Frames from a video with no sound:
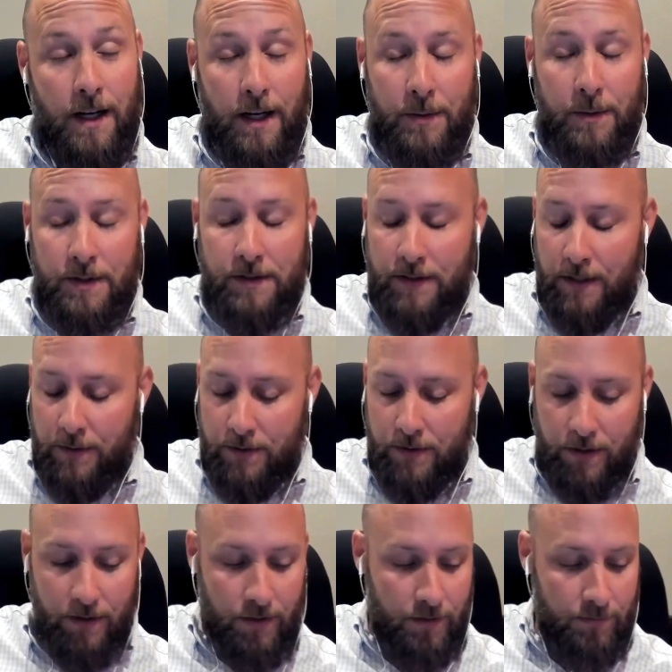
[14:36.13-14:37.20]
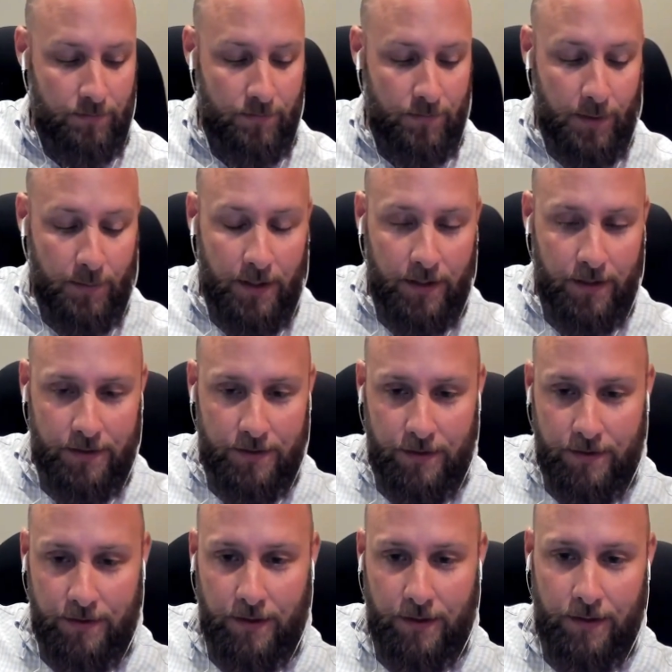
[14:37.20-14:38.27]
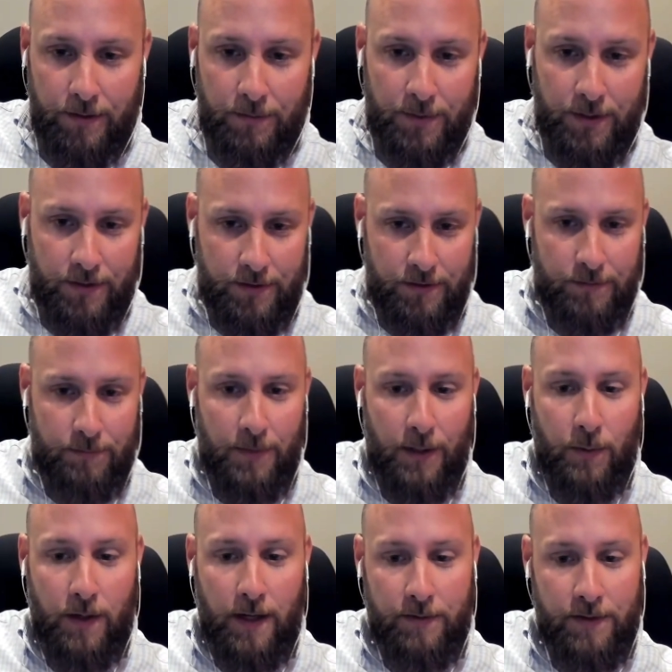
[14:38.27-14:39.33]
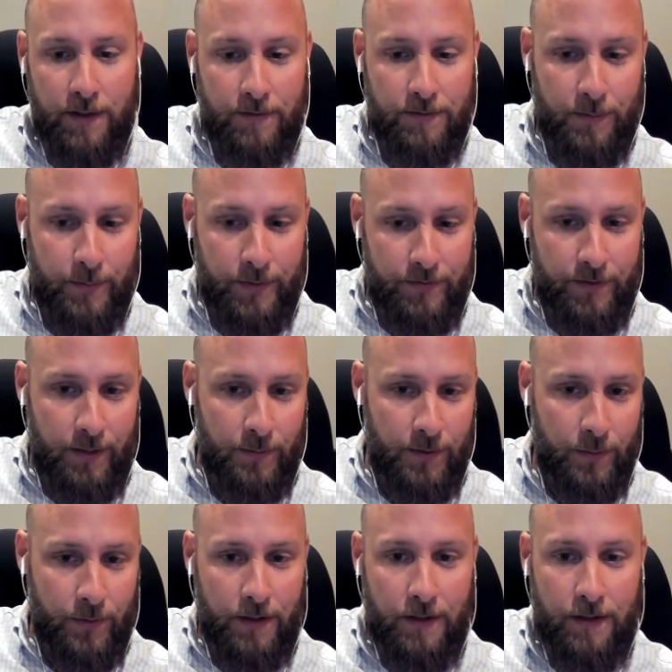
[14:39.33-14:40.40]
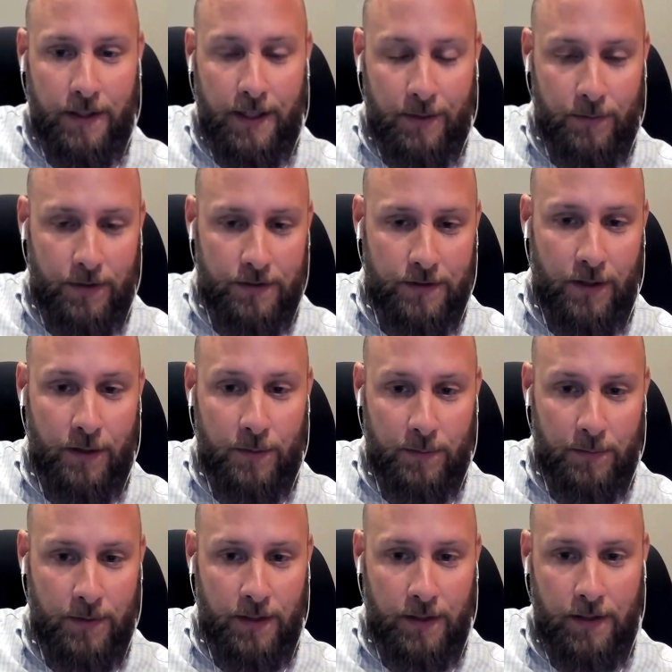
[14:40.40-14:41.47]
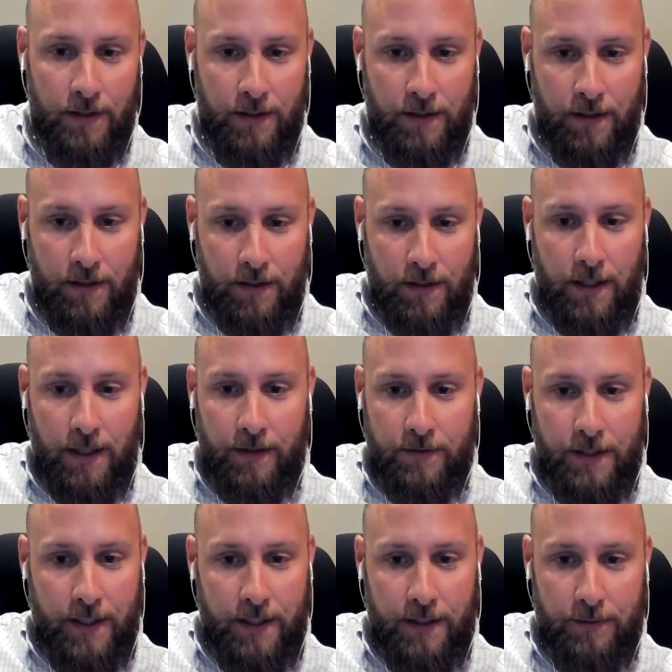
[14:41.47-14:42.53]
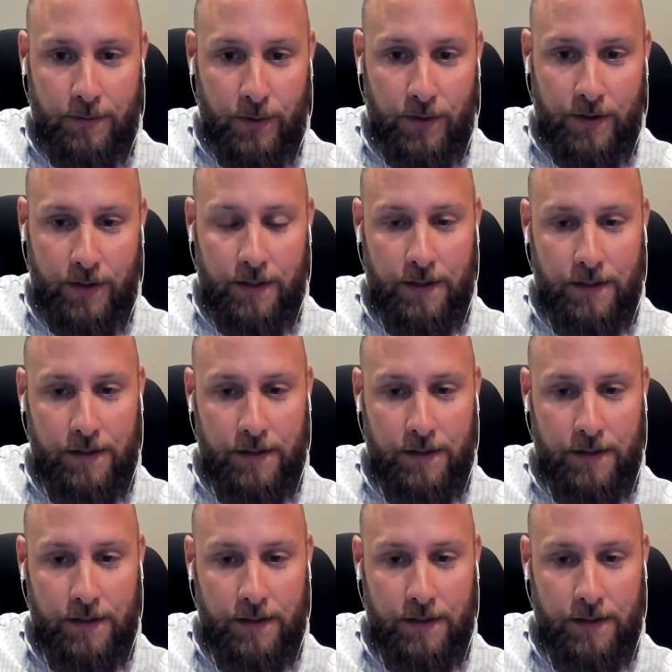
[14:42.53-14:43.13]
will say it was hard on my marriage early on because my wife come from a family where her dad was home every day at 4:30.